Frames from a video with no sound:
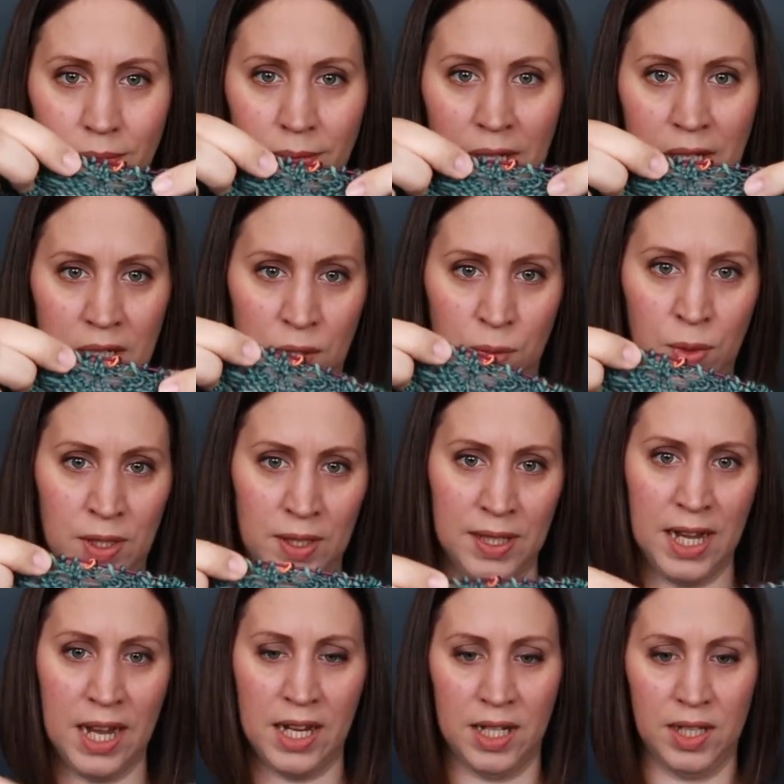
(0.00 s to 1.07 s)
there's one
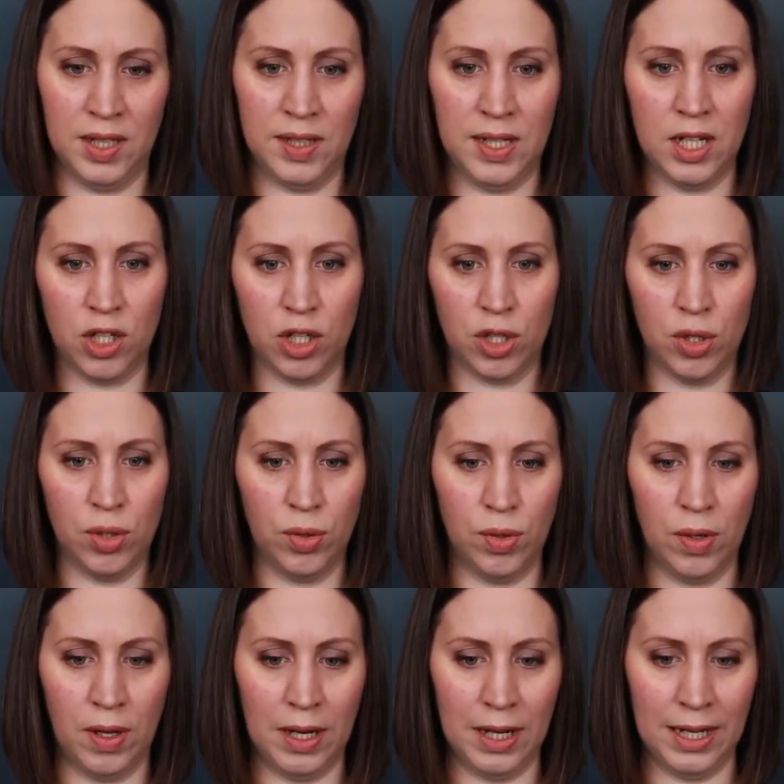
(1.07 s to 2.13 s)
stitch
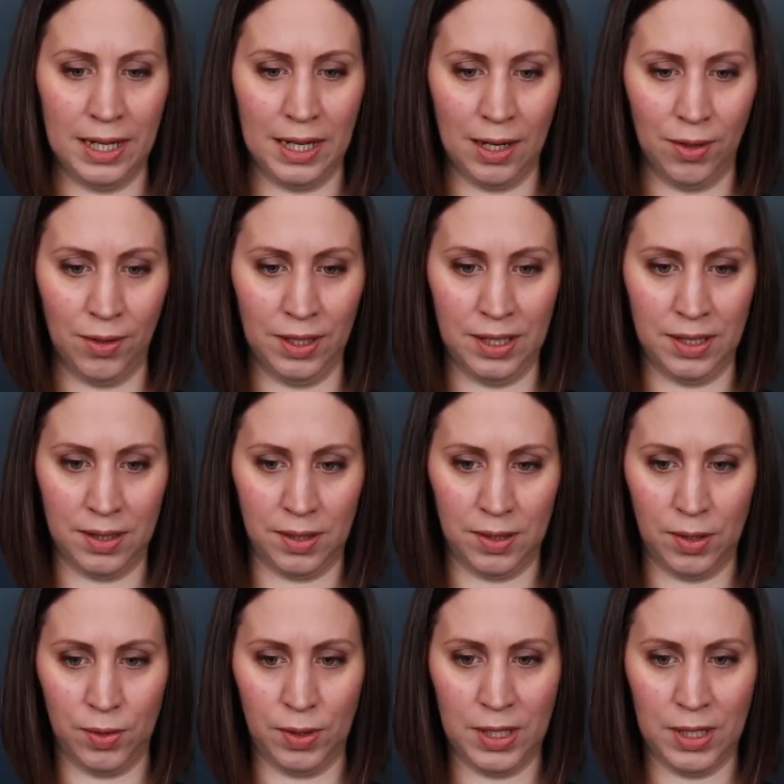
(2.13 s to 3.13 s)
too little on this. So